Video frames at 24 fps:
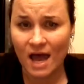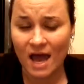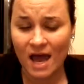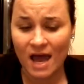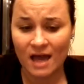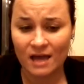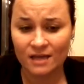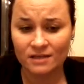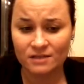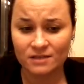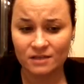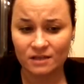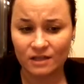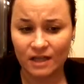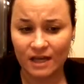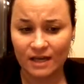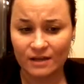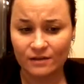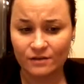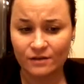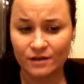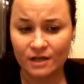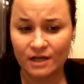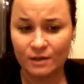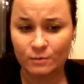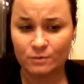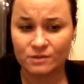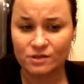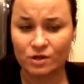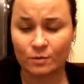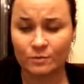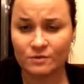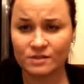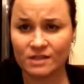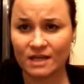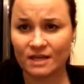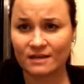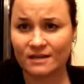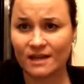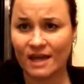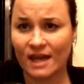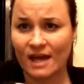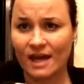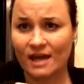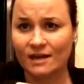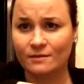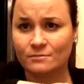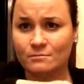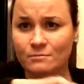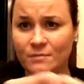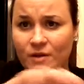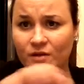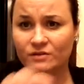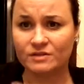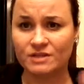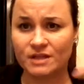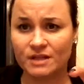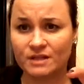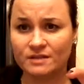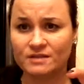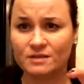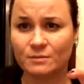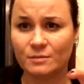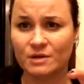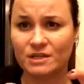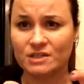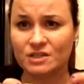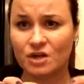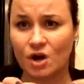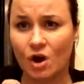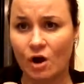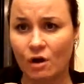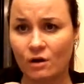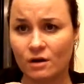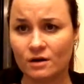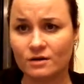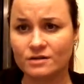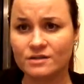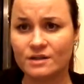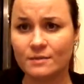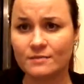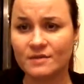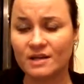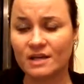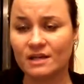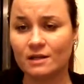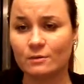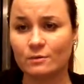And like it was almost like they had melted in somebody's car or something,